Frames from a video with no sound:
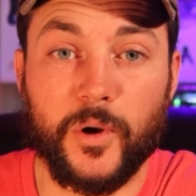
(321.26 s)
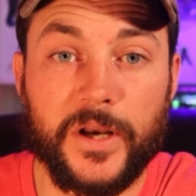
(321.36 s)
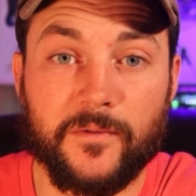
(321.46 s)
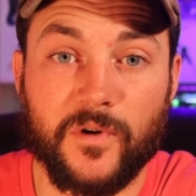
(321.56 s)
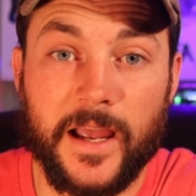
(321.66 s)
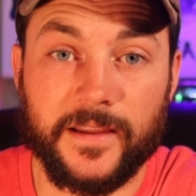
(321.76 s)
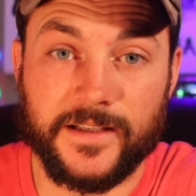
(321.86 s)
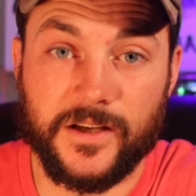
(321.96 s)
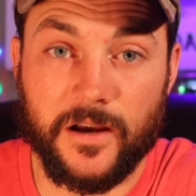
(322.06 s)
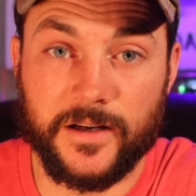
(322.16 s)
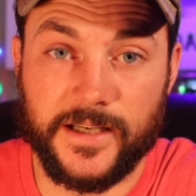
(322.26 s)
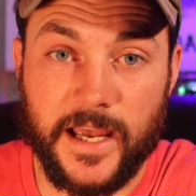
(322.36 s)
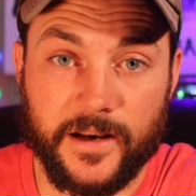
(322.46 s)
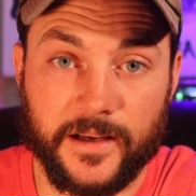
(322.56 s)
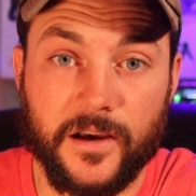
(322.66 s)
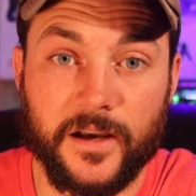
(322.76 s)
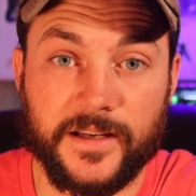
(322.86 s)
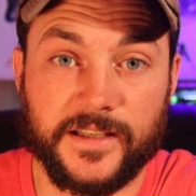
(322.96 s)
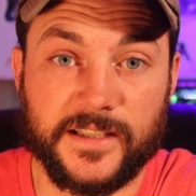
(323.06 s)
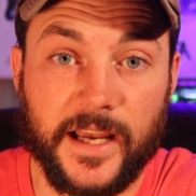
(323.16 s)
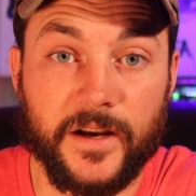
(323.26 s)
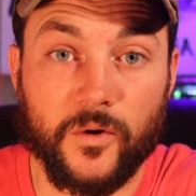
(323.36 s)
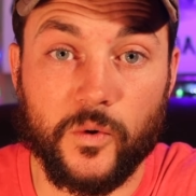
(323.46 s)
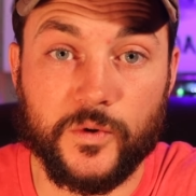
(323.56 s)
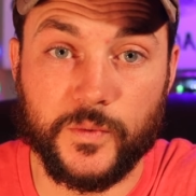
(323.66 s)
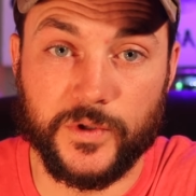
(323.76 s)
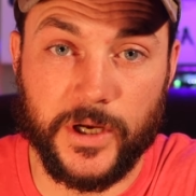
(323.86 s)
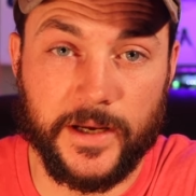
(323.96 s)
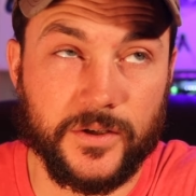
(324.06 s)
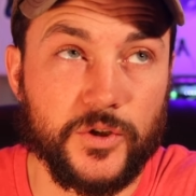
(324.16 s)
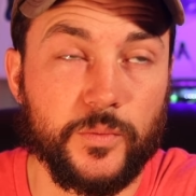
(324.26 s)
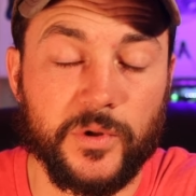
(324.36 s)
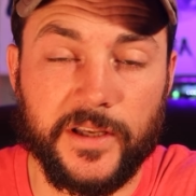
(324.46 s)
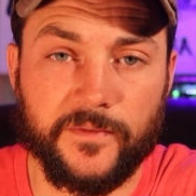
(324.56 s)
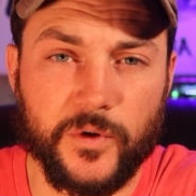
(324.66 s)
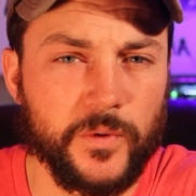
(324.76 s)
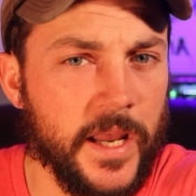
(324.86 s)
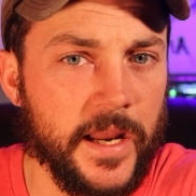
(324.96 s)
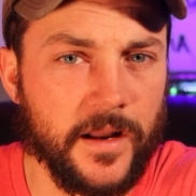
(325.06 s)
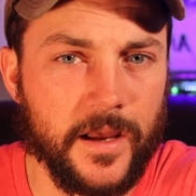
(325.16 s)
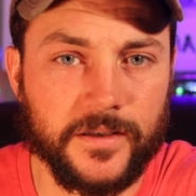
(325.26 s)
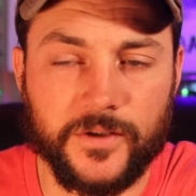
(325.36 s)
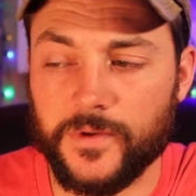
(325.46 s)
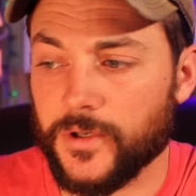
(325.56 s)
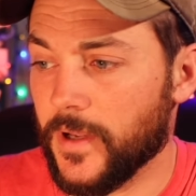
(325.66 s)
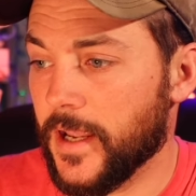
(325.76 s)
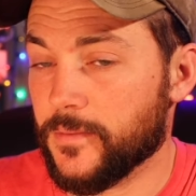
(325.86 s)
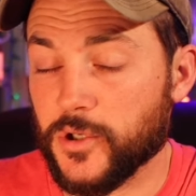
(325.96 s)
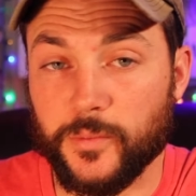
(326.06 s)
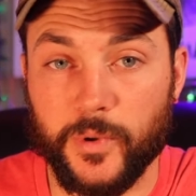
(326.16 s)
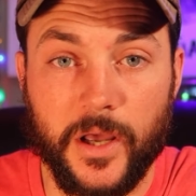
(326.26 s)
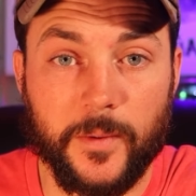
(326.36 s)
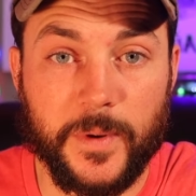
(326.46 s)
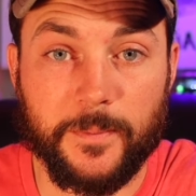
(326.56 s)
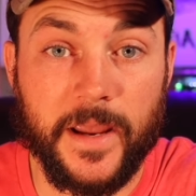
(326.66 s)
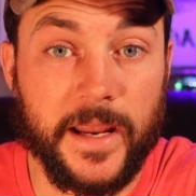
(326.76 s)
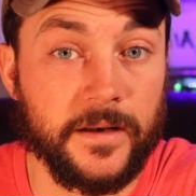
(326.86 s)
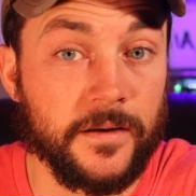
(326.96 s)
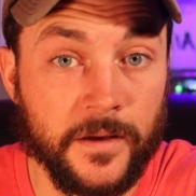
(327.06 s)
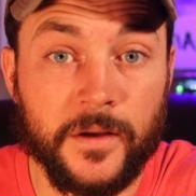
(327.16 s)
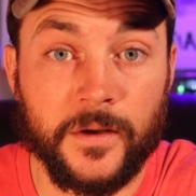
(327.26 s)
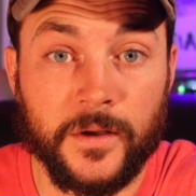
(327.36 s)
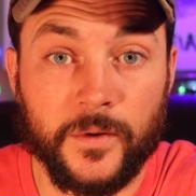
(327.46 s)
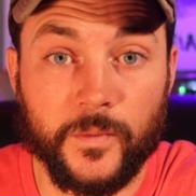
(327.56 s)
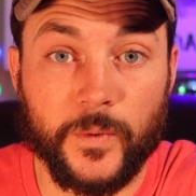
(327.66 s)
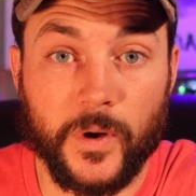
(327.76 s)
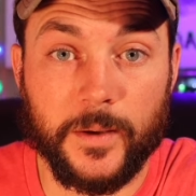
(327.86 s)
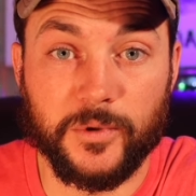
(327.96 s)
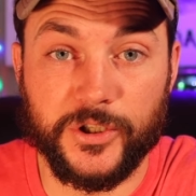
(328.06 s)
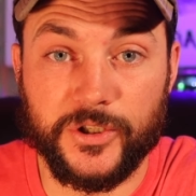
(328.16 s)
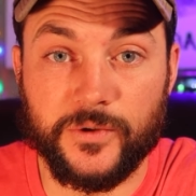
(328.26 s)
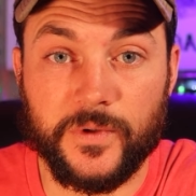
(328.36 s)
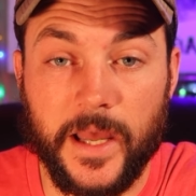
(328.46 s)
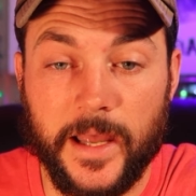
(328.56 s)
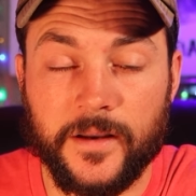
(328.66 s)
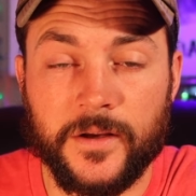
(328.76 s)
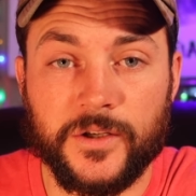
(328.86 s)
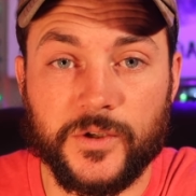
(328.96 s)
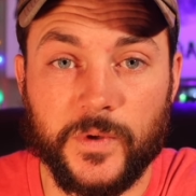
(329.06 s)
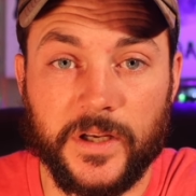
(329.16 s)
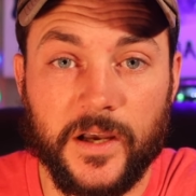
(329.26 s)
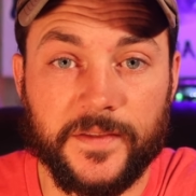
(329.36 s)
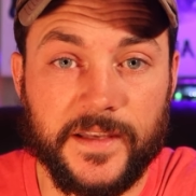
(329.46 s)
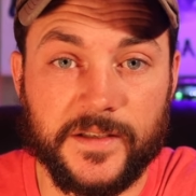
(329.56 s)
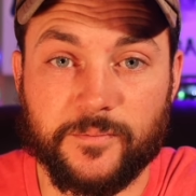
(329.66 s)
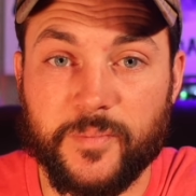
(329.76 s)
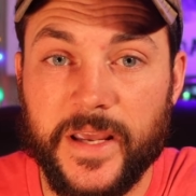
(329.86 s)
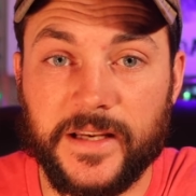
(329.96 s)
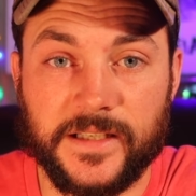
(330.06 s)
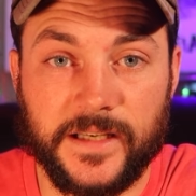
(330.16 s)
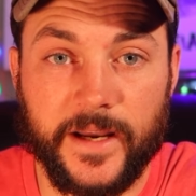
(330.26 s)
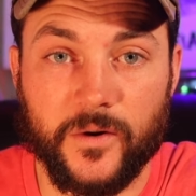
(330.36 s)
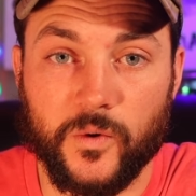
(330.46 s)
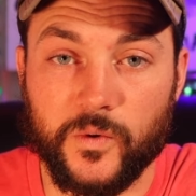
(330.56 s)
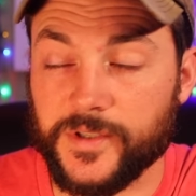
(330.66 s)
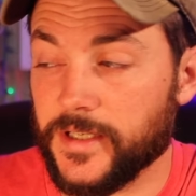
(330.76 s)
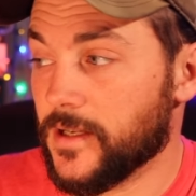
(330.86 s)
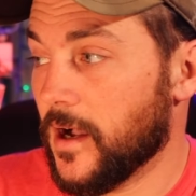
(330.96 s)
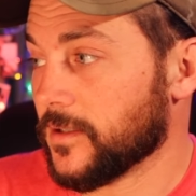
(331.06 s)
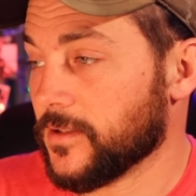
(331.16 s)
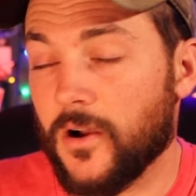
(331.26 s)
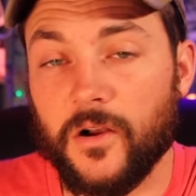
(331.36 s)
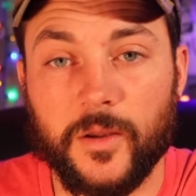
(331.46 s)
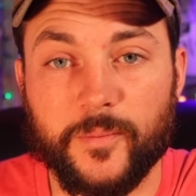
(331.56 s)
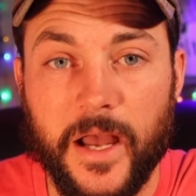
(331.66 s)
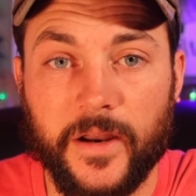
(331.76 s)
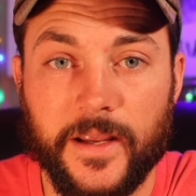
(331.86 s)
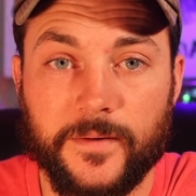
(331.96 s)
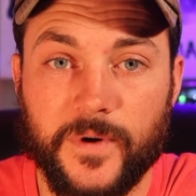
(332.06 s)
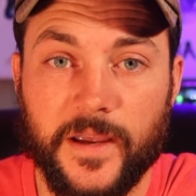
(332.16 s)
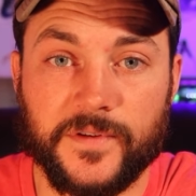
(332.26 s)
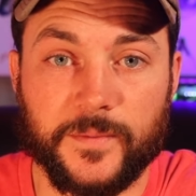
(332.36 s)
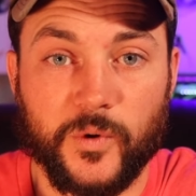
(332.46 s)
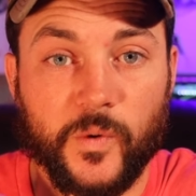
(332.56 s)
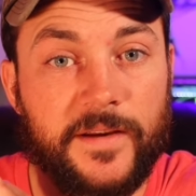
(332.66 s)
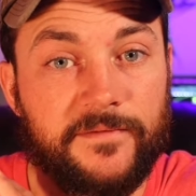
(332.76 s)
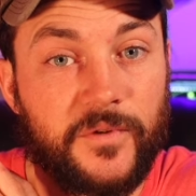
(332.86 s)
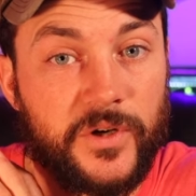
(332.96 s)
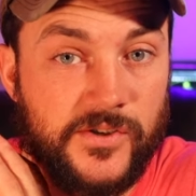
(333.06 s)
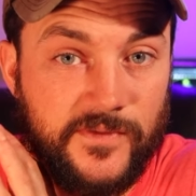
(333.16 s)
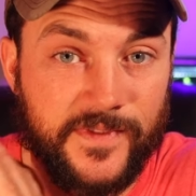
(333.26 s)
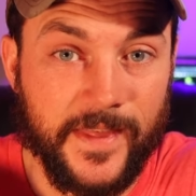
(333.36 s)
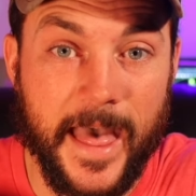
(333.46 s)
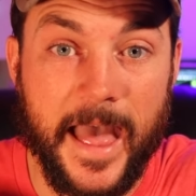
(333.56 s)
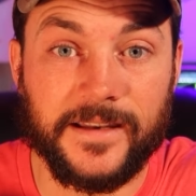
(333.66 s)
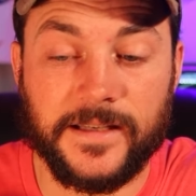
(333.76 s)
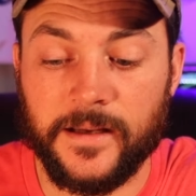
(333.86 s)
buddy Riley taught us how to cut sight holes, which I do believe you cannot do in New Hampshire, but up in Maine, we were able to do that. So we cut these big sight holes. He talked all about it. We have some great footage of that.